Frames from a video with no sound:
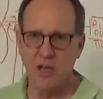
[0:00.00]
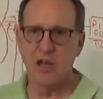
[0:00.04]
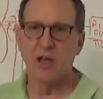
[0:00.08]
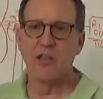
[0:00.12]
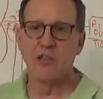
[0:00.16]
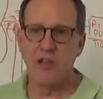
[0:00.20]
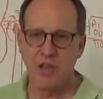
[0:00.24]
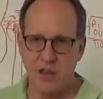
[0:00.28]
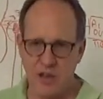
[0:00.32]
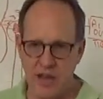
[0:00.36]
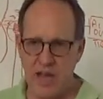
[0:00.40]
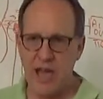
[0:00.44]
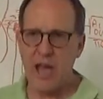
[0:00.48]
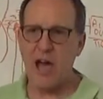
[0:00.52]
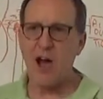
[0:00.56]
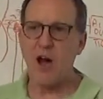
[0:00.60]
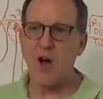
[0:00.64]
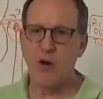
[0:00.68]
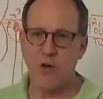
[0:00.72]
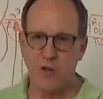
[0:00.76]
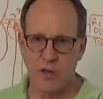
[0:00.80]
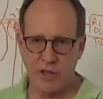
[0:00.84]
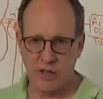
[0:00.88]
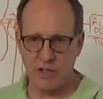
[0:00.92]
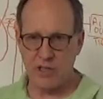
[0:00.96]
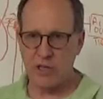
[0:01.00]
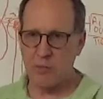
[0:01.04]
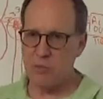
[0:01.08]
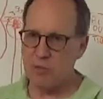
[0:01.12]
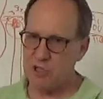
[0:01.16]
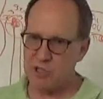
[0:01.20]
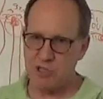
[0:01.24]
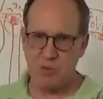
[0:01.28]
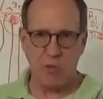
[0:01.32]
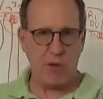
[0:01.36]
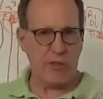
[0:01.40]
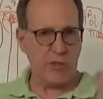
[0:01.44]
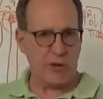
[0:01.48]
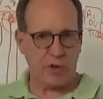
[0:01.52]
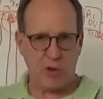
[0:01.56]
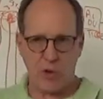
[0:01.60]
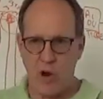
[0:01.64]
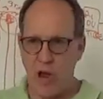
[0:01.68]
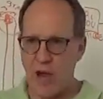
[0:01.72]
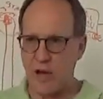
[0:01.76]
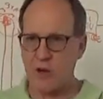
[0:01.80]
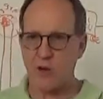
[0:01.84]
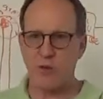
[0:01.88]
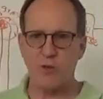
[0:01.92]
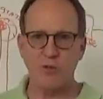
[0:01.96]
That now, like, give me some other
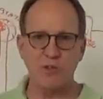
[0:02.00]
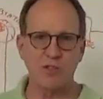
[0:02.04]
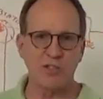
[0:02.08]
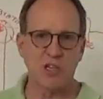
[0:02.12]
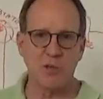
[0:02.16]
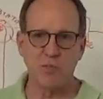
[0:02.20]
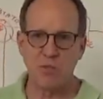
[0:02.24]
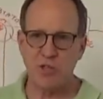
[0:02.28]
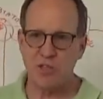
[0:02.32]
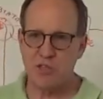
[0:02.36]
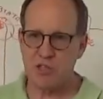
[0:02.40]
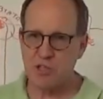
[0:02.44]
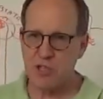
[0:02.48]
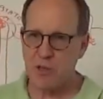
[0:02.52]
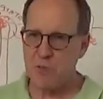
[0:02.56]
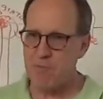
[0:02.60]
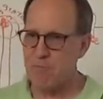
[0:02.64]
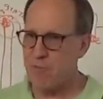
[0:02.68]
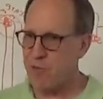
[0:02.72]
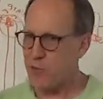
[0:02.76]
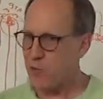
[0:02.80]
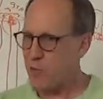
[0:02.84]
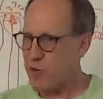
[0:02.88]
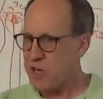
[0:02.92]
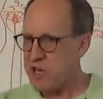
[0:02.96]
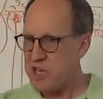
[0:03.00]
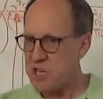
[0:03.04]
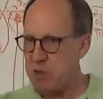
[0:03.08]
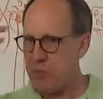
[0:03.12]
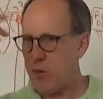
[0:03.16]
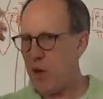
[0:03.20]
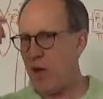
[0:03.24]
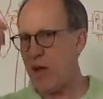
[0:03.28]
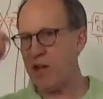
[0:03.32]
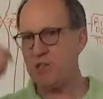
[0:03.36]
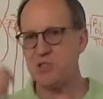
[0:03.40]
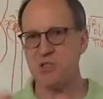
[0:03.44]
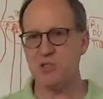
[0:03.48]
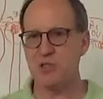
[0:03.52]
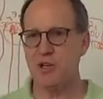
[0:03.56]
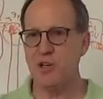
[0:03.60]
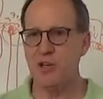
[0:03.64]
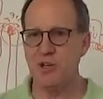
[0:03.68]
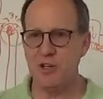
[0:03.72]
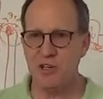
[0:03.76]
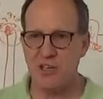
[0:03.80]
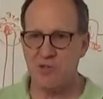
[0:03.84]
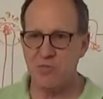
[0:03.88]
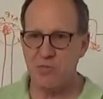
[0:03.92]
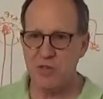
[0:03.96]
crackers, give me some 3D pasta,
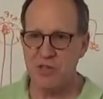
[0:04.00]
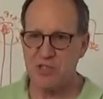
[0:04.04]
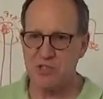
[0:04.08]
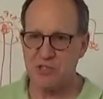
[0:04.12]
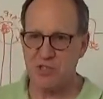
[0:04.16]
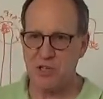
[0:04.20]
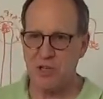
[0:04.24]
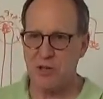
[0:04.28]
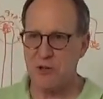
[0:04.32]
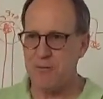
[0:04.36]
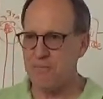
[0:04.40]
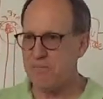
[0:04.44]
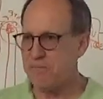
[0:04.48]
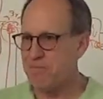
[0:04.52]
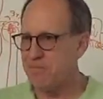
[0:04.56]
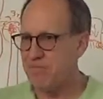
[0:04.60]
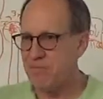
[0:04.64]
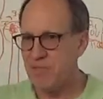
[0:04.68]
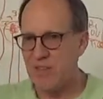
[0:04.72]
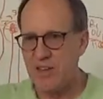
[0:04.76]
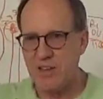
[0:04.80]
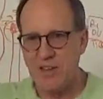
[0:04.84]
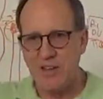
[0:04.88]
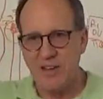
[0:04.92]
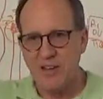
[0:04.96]
give me some